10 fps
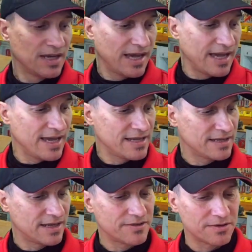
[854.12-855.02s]
And
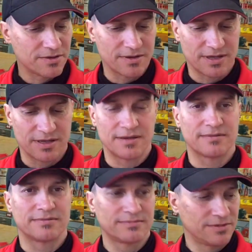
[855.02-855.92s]
other
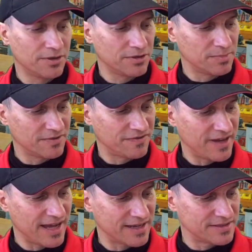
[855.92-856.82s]
notable
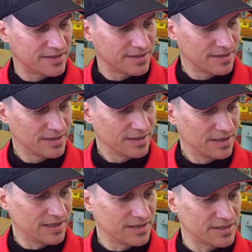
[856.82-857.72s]
fact
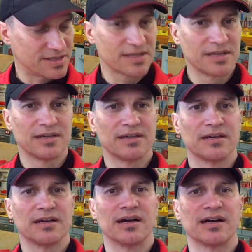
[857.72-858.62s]
is
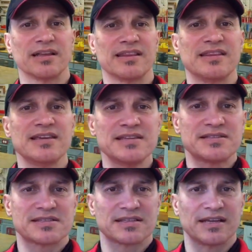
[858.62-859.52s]
on
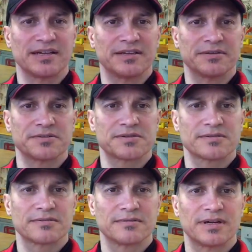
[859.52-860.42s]
these
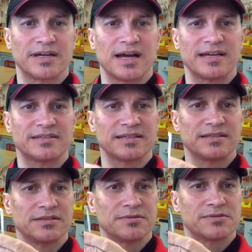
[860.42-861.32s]
sliders, all right, I
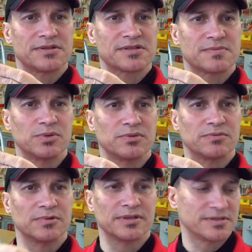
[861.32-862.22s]
tend to use the smooth
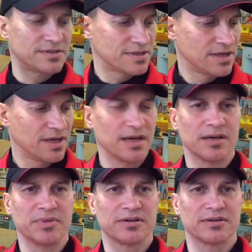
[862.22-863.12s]
ones
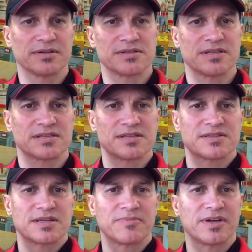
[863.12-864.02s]
because this
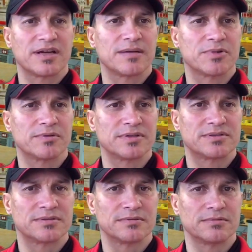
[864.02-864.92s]
is something I'm going
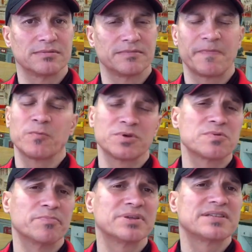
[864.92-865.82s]
to, which
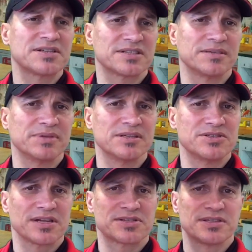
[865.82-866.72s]
would potentially be
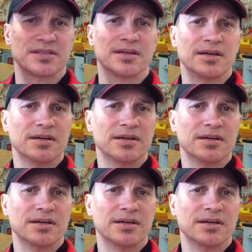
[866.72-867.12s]
adjusted